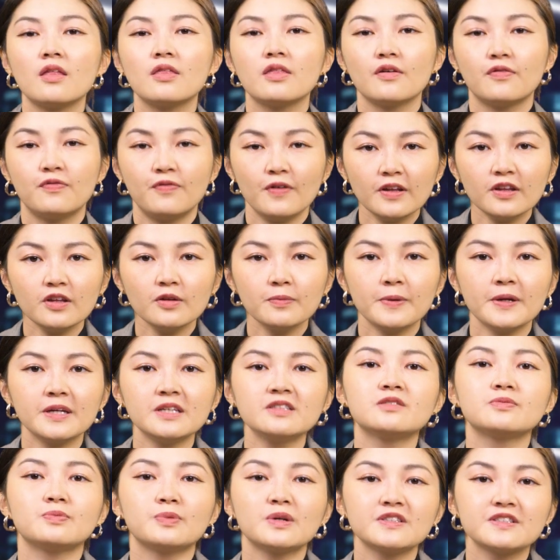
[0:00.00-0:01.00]
The
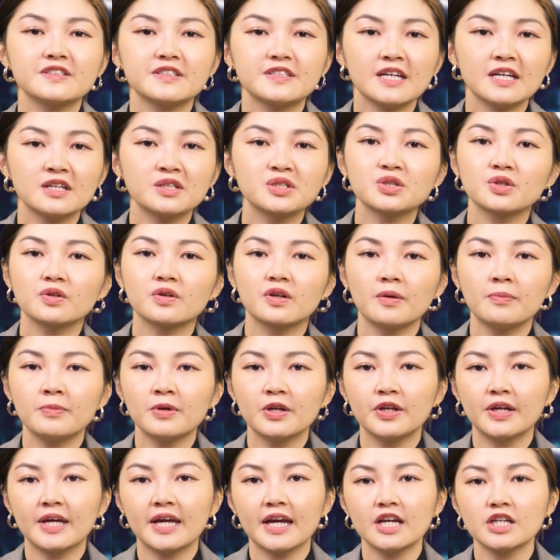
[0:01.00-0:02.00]
Philippines Presidential
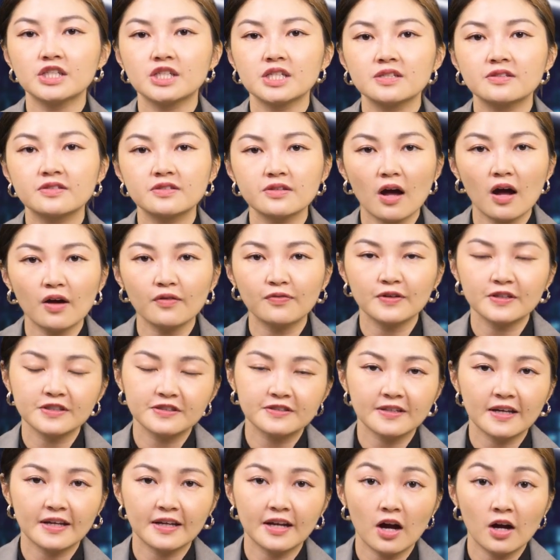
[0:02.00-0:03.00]
Communications
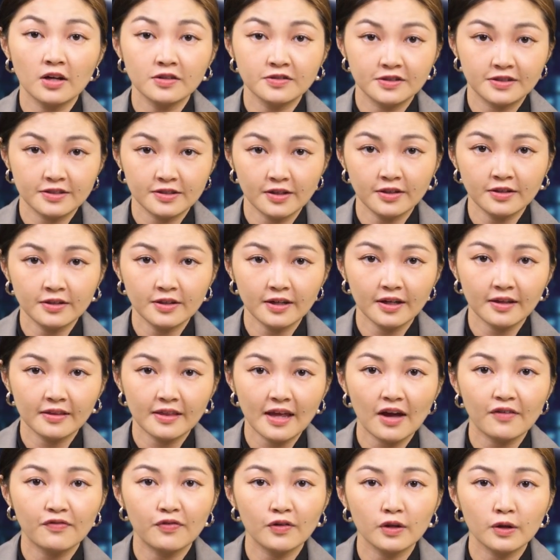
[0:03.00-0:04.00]
Office said on Sunday
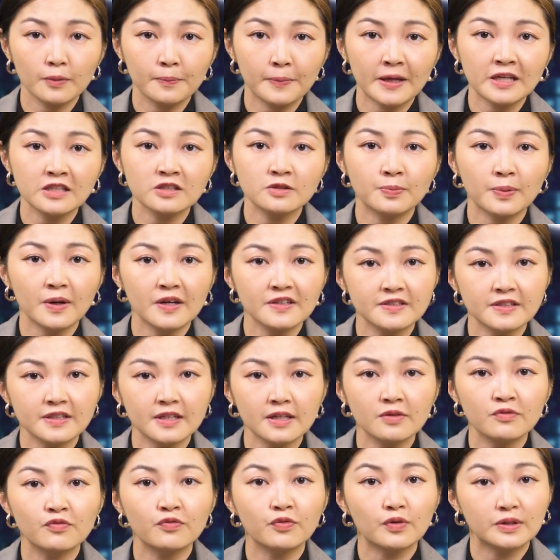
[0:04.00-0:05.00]
that Philippines
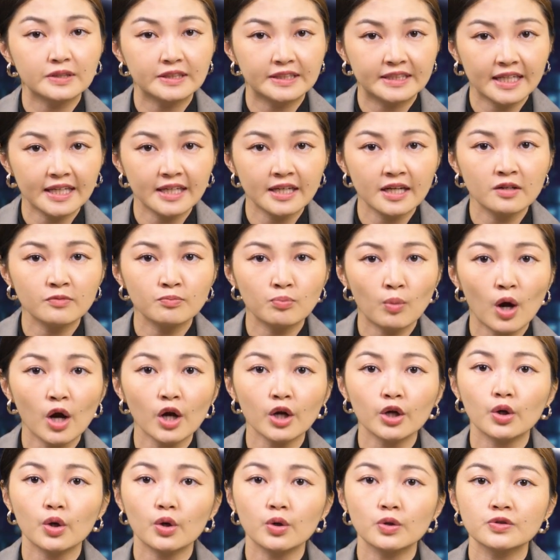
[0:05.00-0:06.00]
President Ferdinand
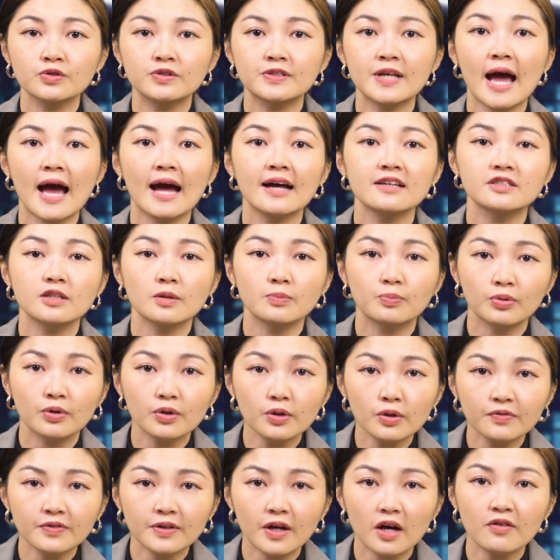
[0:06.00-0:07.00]
Marcos has
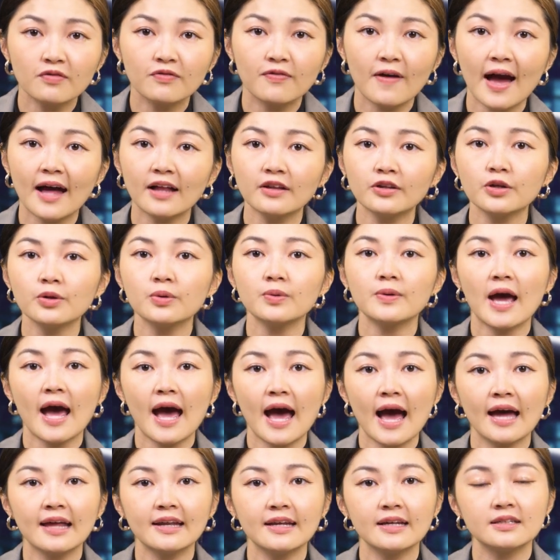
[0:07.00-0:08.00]
approved a
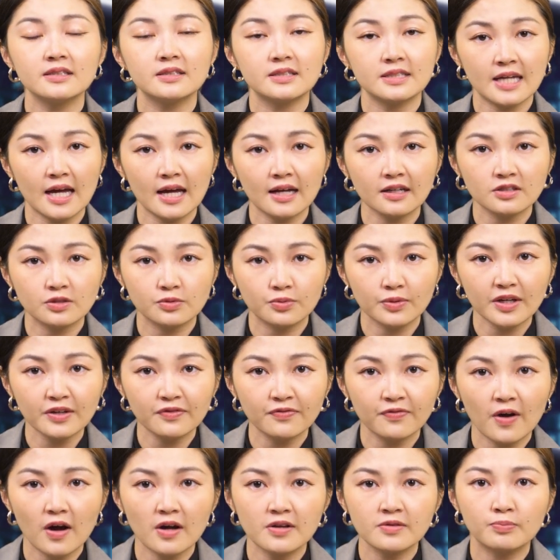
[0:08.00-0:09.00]
value-added tax
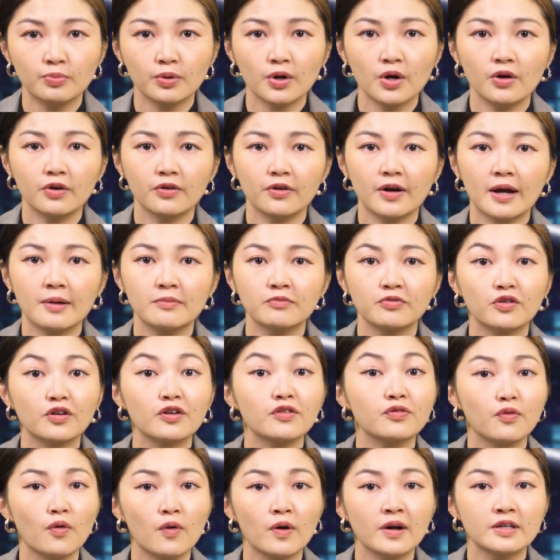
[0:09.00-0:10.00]
refund program
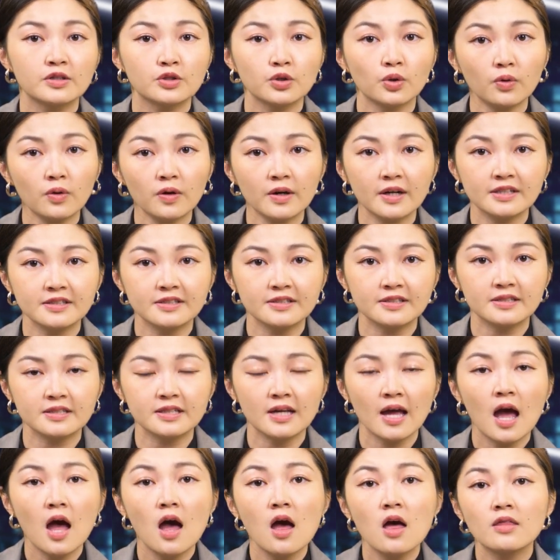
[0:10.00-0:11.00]
for foreign tourists.